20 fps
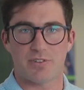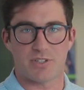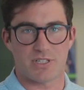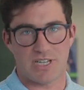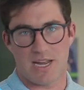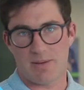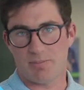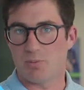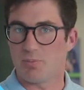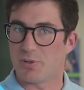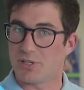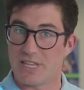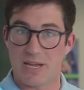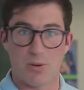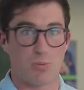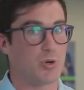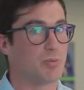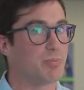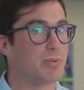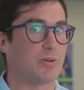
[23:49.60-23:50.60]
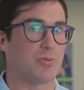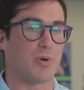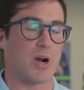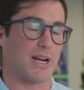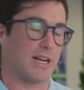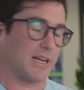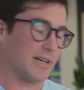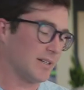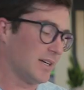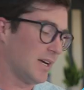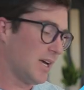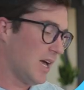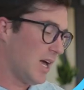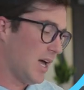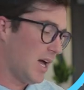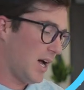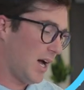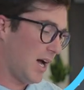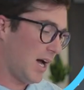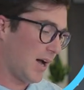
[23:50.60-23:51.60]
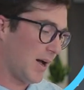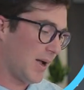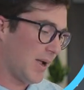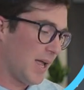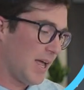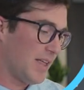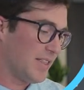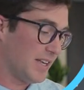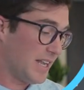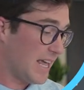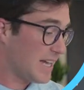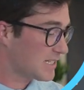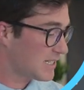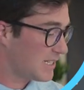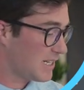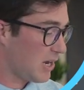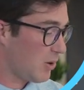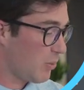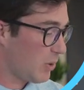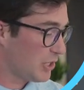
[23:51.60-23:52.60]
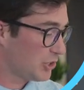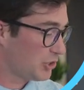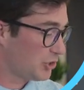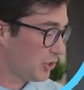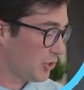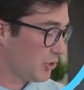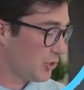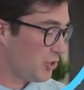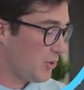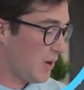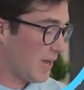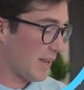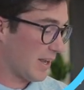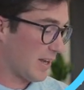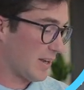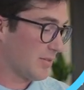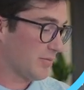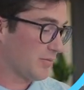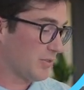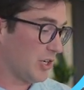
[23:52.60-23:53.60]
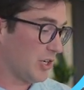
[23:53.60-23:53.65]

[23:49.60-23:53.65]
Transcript: for example, but they would be running. The next thing I want to show you, and